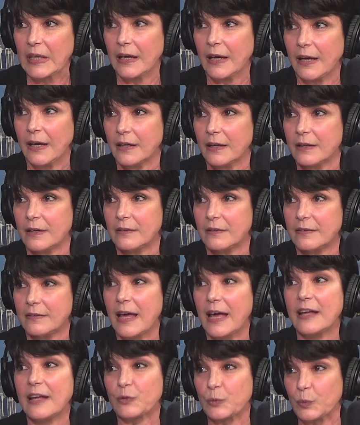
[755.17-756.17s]
And
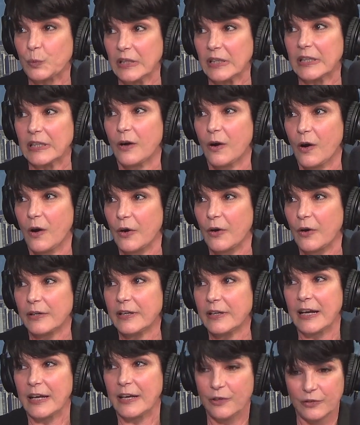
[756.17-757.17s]
that's really hard.
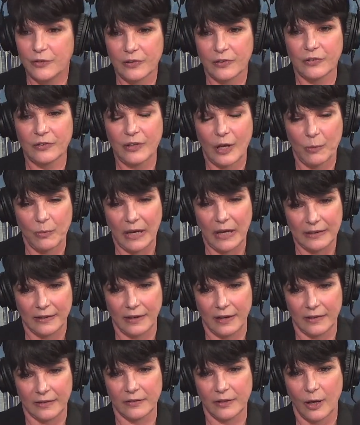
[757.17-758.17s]
And I used to set my
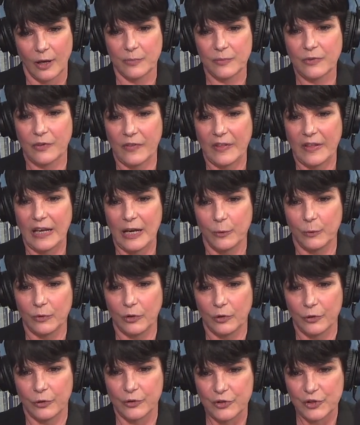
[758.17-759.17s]
days up so that I would
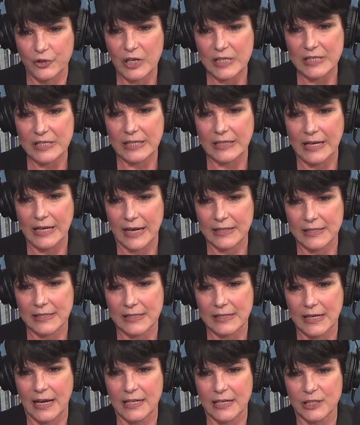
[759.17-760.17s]
learn just the next
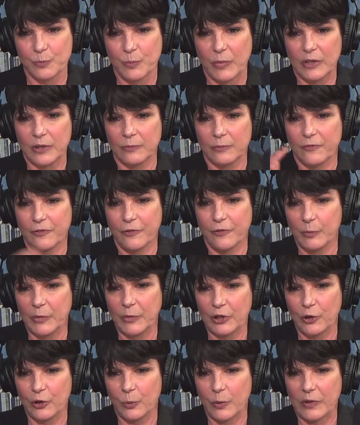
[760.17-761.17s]
days, but
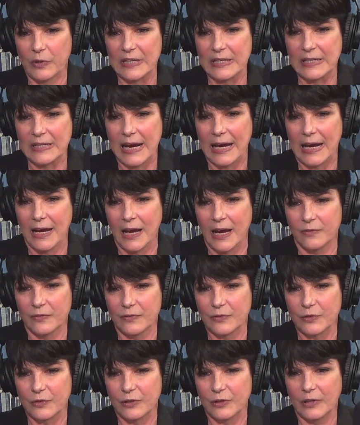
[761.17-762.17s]
familiar with the day
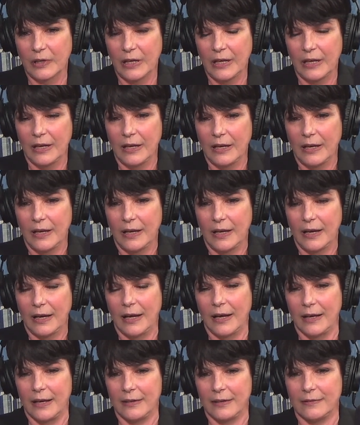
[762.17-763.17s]
after.
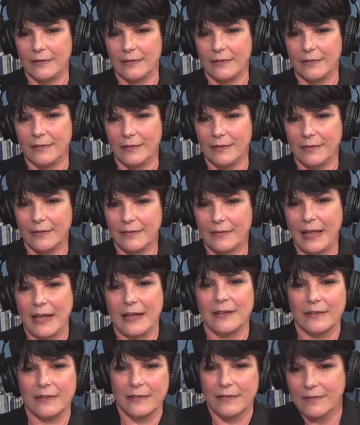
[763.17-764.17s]
And
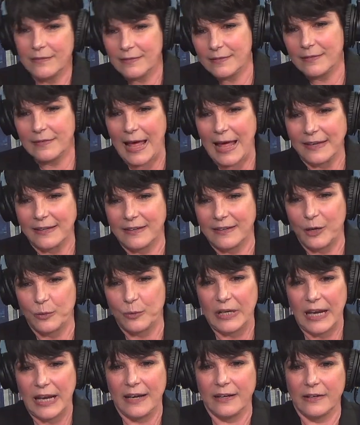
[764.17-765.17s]
then that day
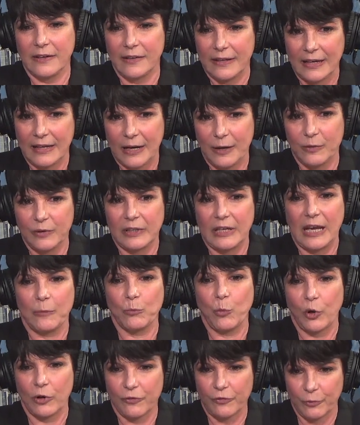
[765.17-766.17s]
would end, and then I would get
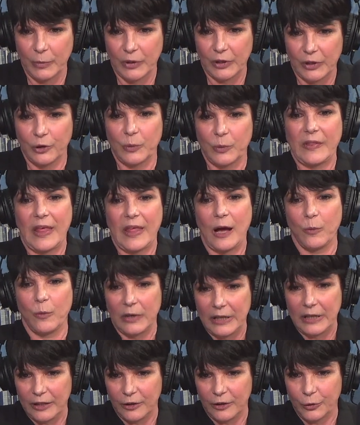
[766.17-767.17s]
more familiar with that
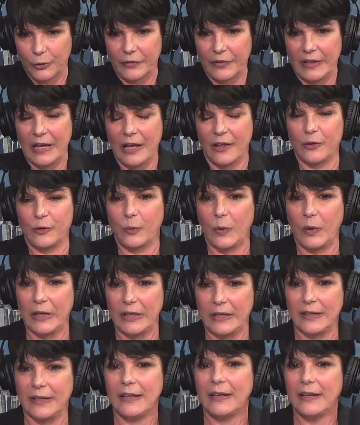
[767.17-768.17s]
one and learn the other
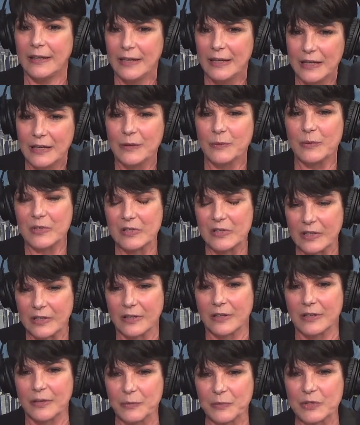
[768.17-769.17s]
one. It was
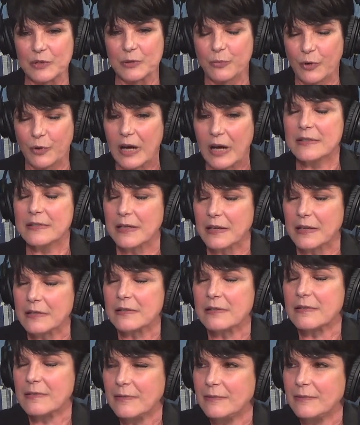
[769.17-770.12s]
a process.